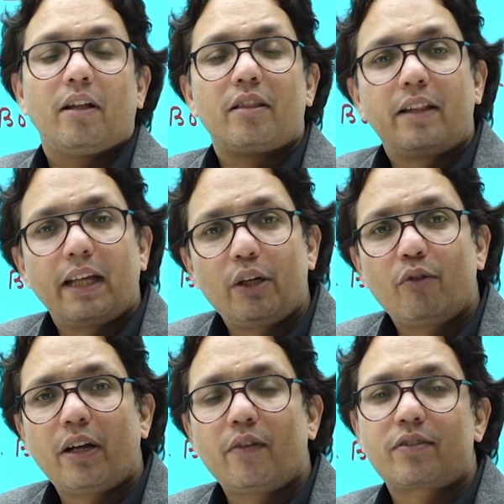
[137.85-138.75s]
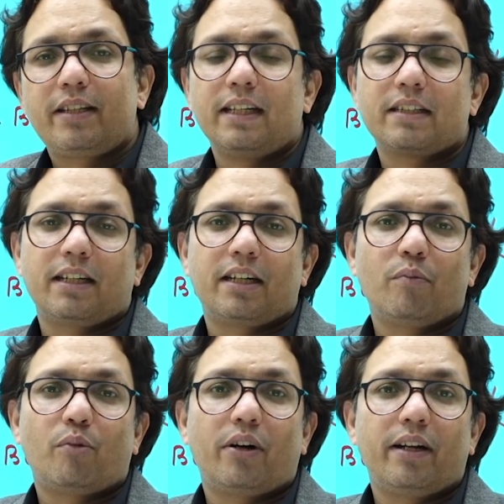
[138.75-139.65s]
Then you would have seen certain
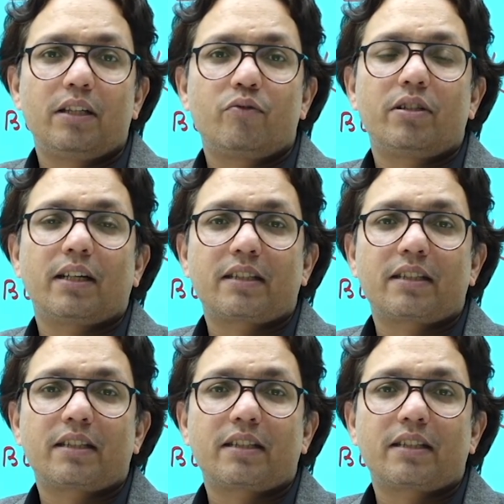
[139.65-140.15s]
bodies which are